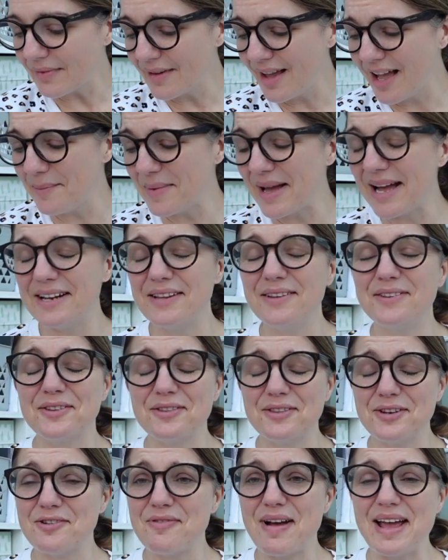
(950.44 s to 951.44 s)
And
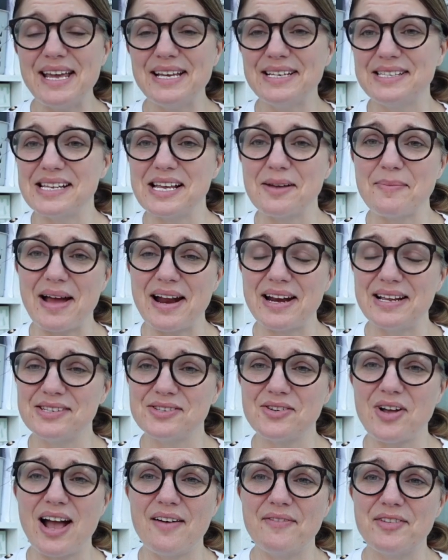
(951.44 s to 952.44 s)
the greatest thing about it is
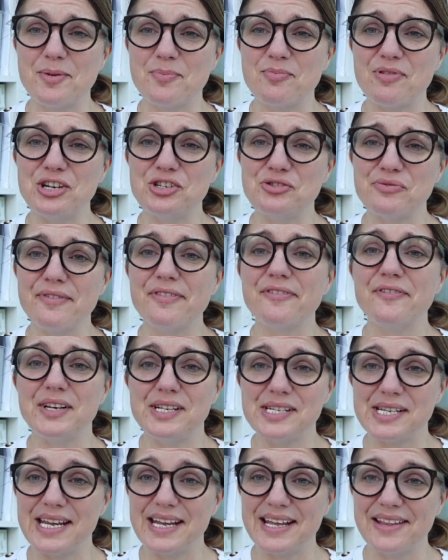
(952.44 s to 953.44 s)
not having the pressure of
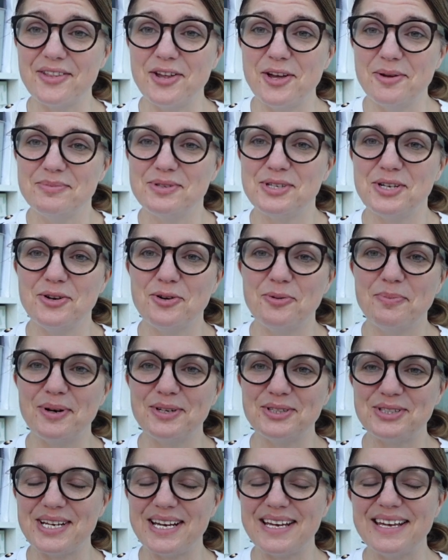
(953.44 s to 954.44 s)
fitting them to your
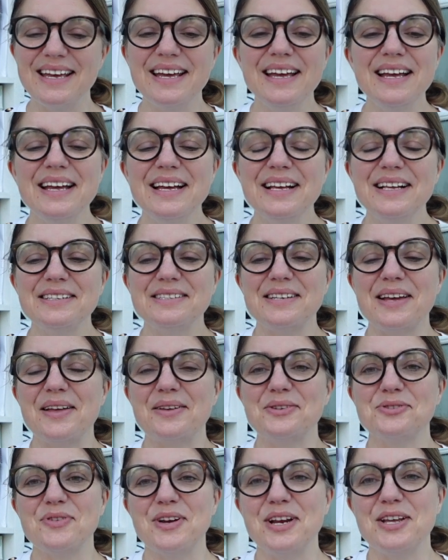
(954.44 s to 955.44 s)
body. So
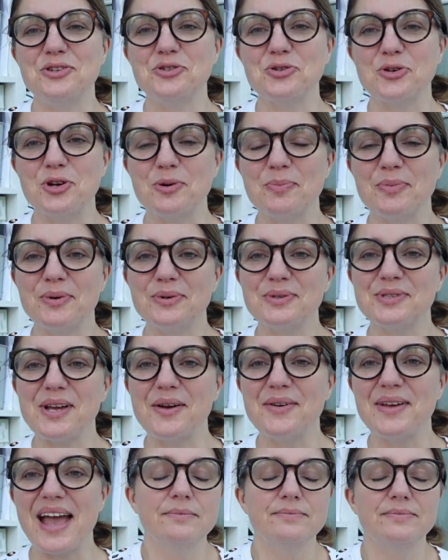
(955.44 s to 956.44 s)
that's really enjoyable. So
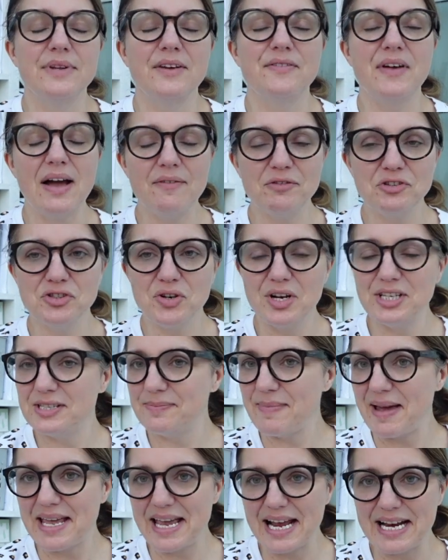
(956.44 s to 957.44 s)
yeah, if you haven't tried to
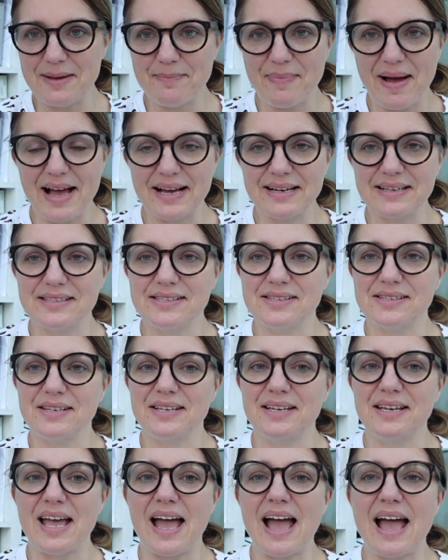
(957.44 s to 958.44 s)
make any bags
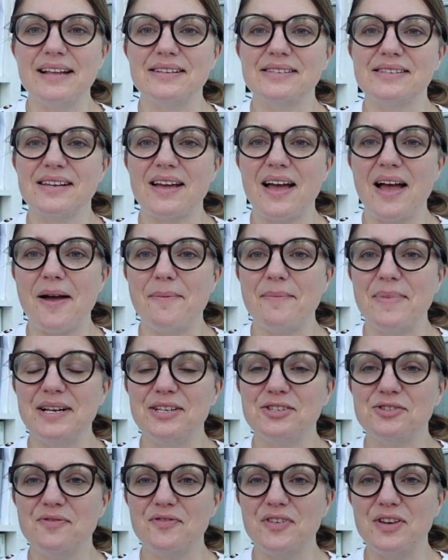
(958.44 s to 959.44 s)
yet, and
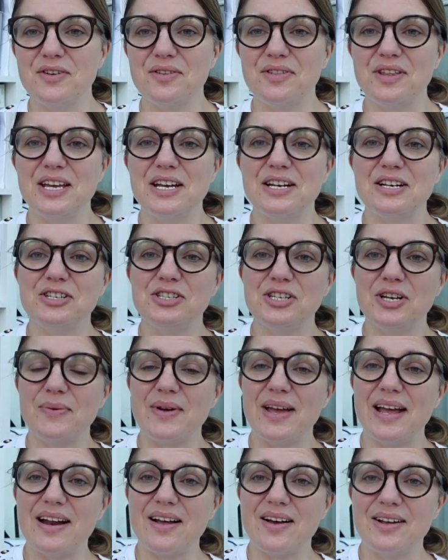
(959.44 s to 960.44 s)
it's something you're thinking of
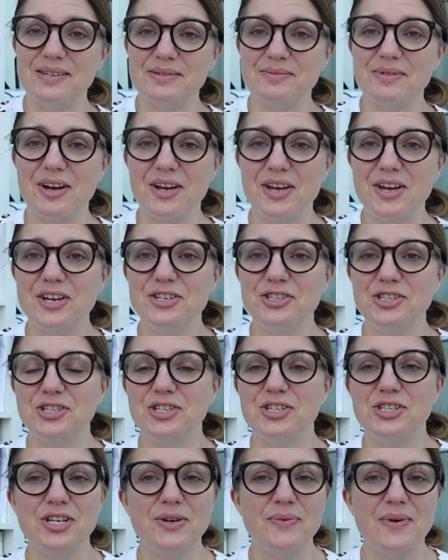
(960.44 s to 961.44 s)
doing, I urge you
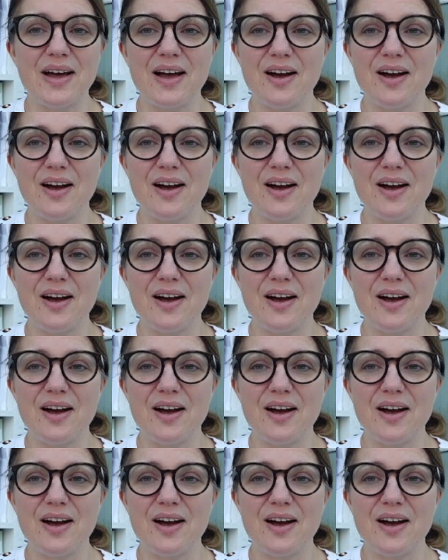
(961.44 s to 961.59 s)
to do it.